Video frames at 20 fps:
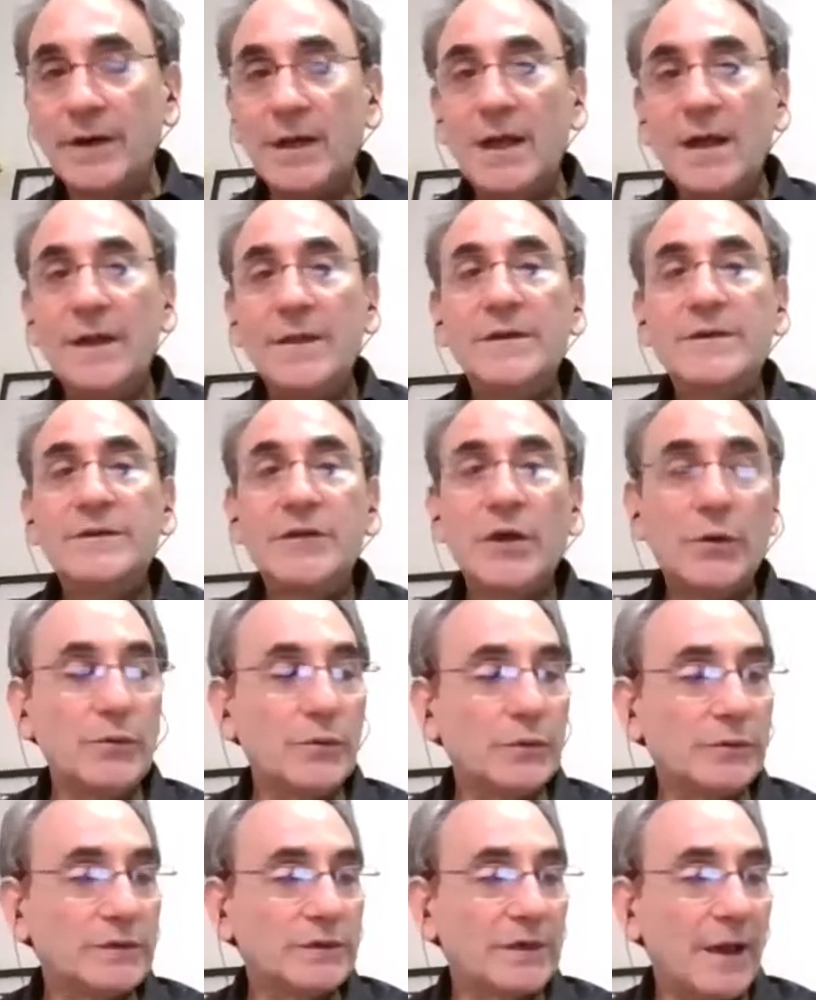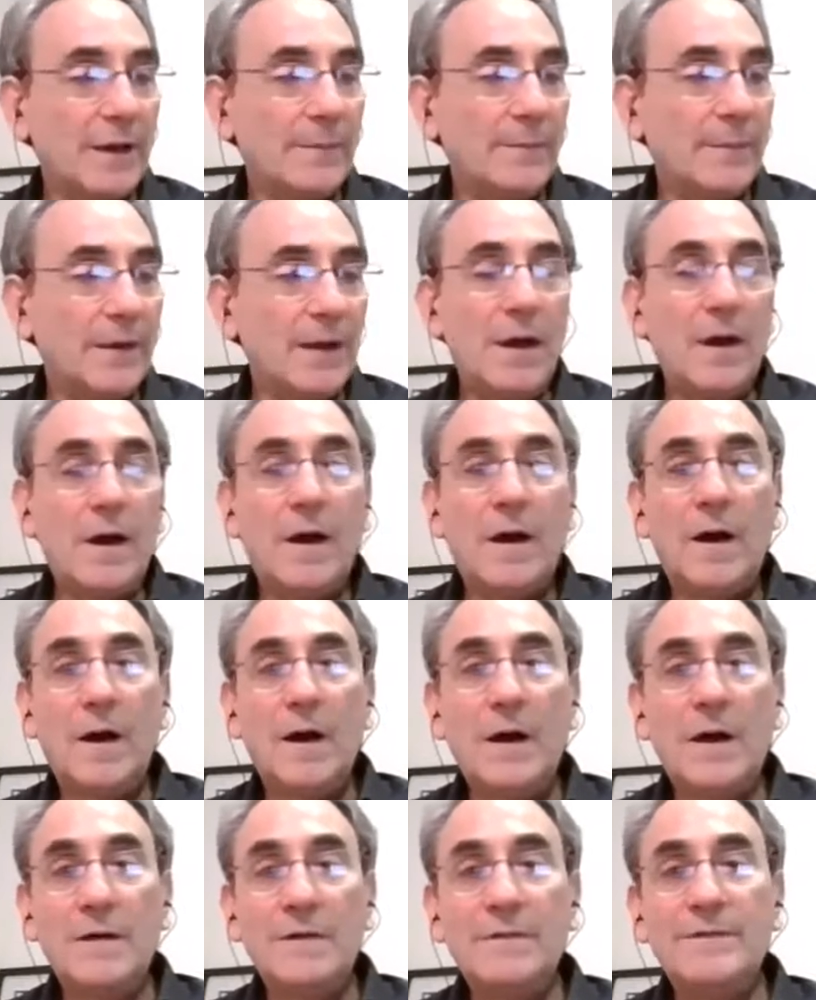the total sum
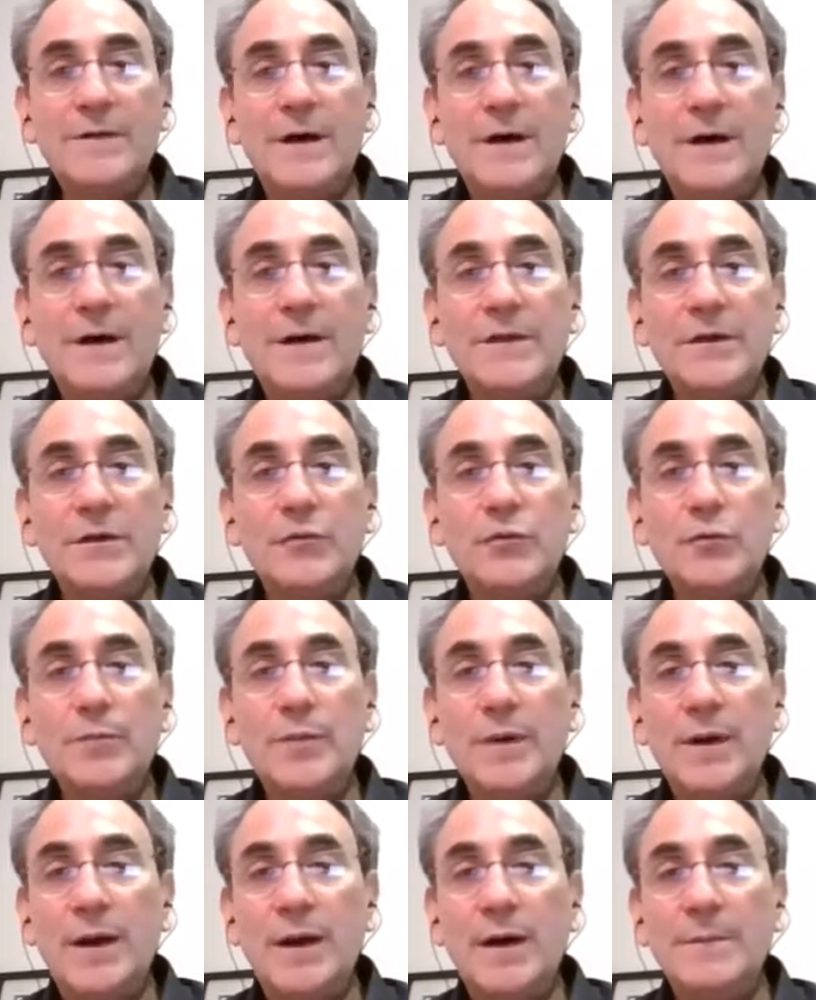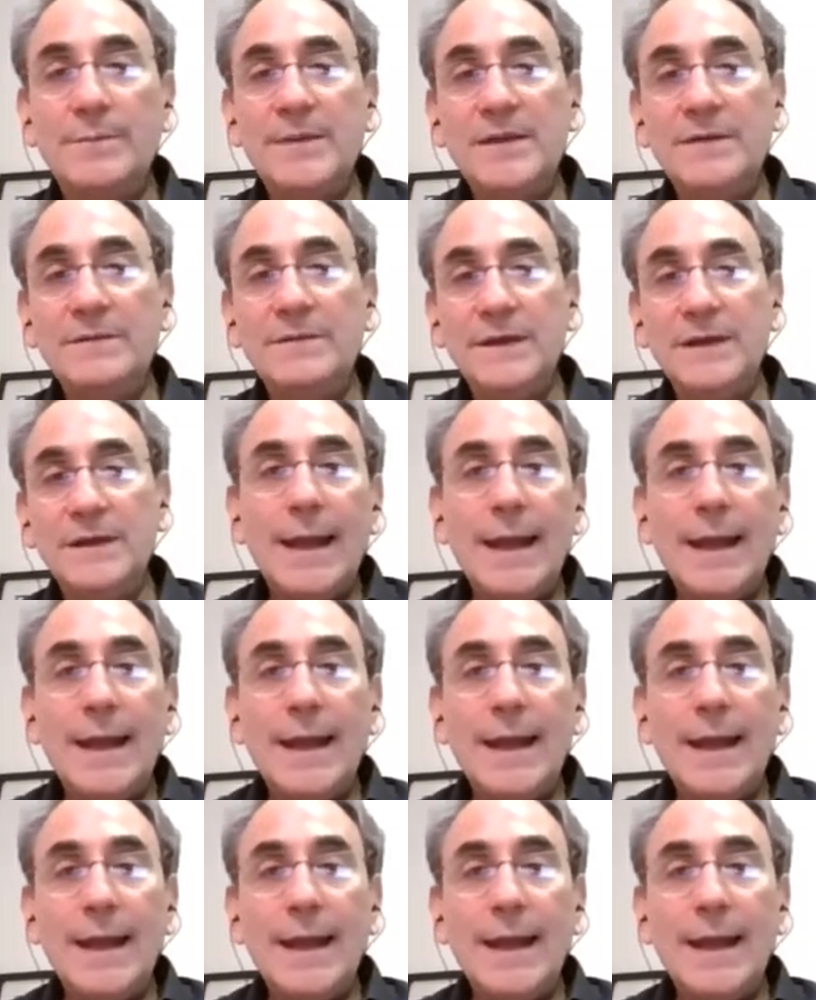of uh, the group uh, P V.